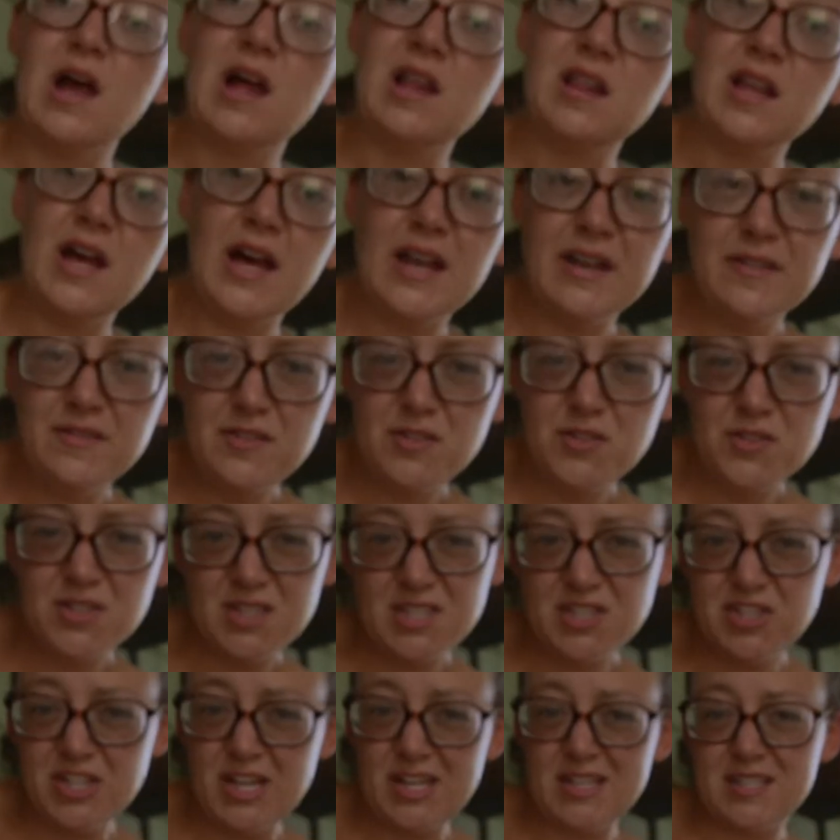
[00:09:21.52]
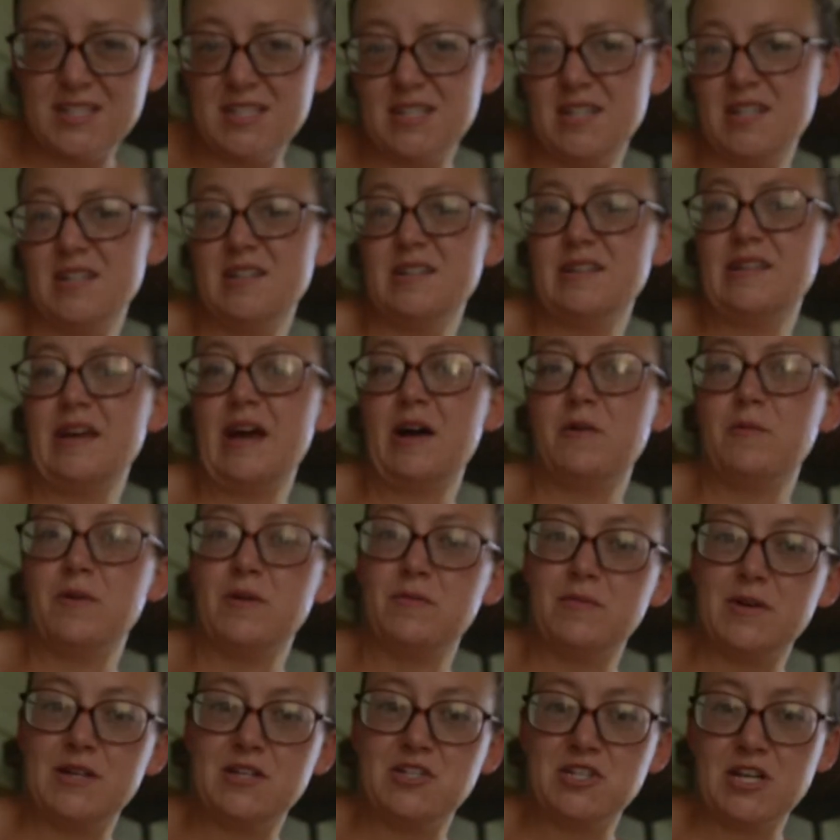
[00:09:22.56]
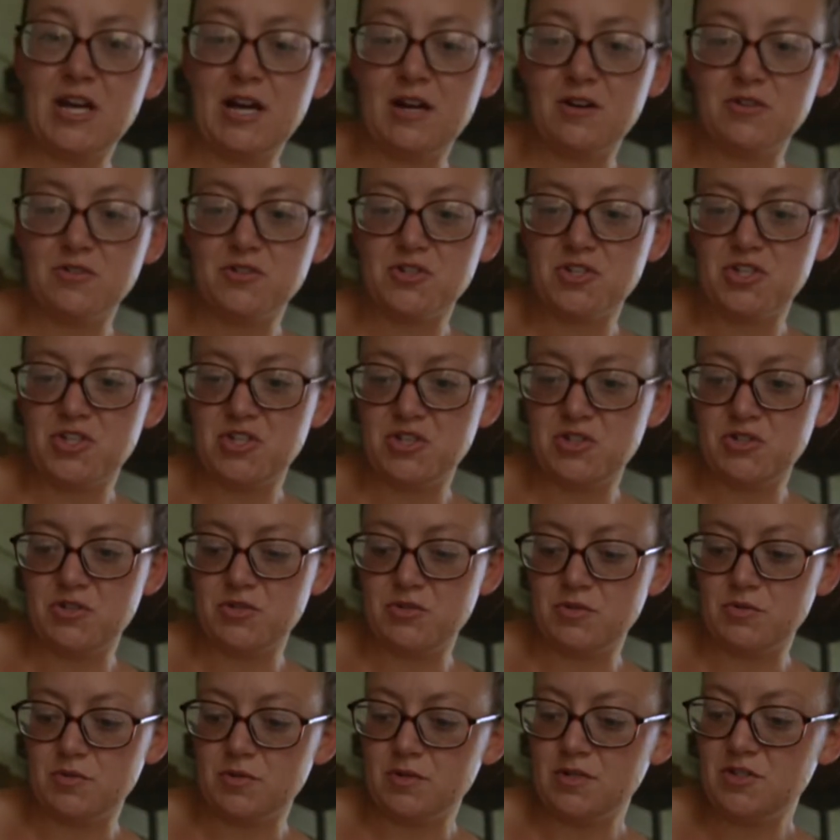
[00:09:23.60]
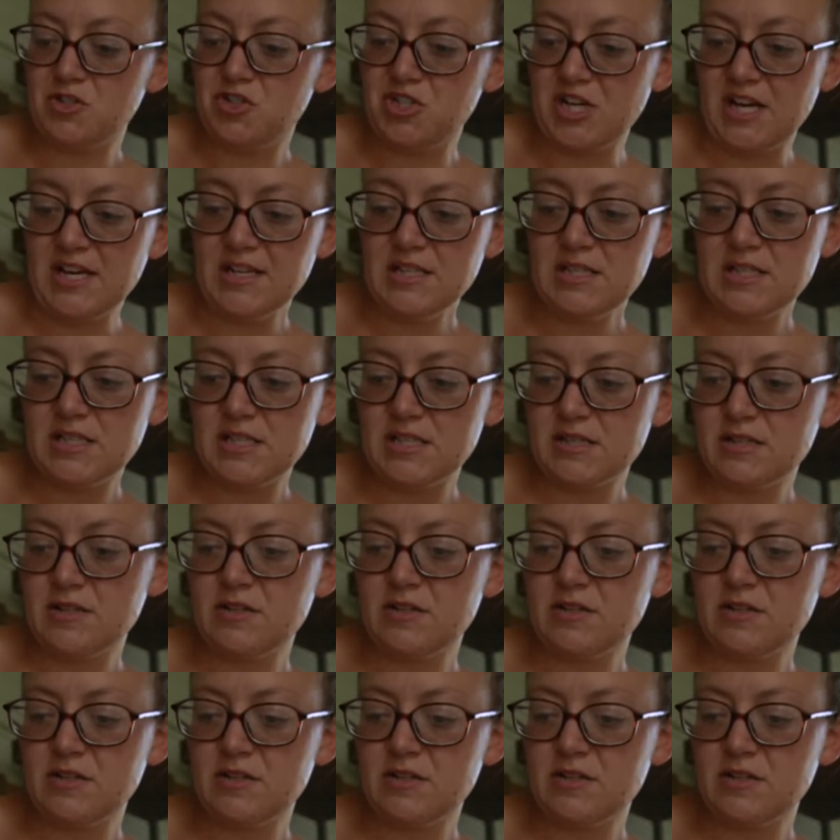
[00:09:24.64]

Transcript: A lot of you suggested that we reach out to Jess